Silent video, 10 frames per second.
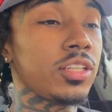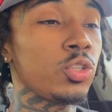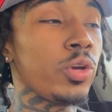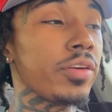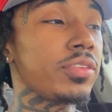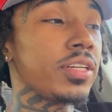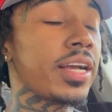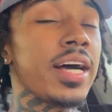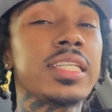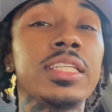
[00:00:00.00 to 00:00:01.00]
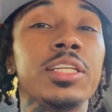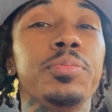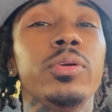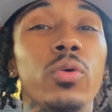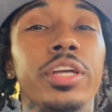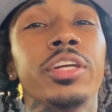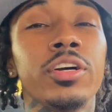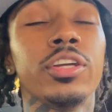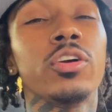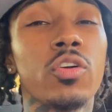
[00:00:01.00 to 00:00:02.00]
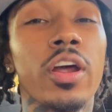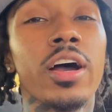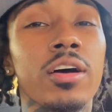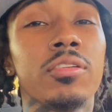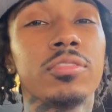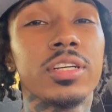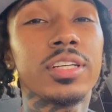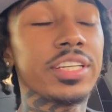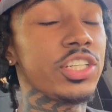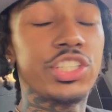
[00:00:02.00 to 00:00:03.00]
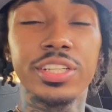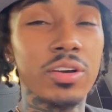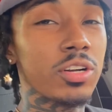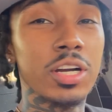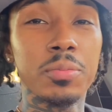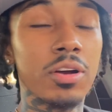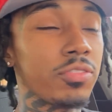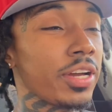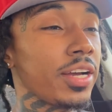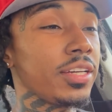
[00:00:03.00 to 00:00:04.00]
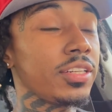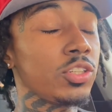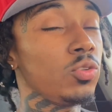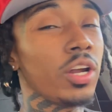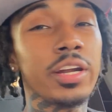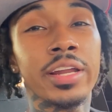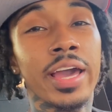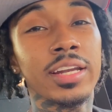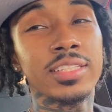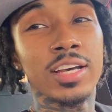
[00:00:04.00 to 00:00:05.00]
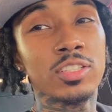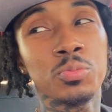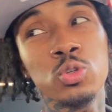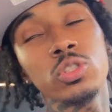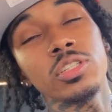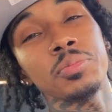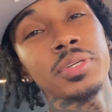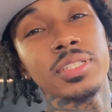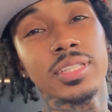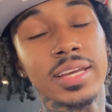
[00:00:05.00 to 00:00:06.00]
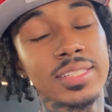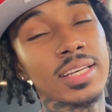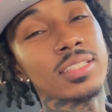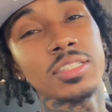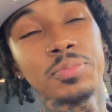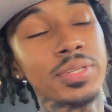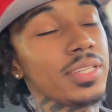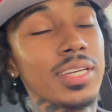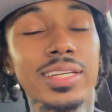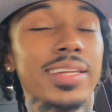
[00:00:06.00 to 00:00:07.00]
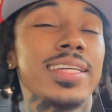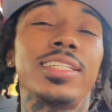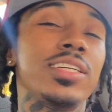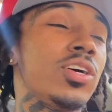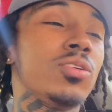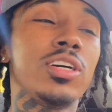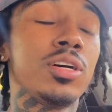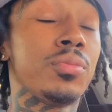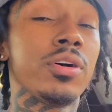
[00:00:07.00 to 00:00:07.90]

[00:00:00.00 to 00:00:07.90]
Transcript: you have to constantly be working on your craft. This shit don't come overnight. You learning how to talk smooth to a bitch, how to talk to a bitch, that shit don't come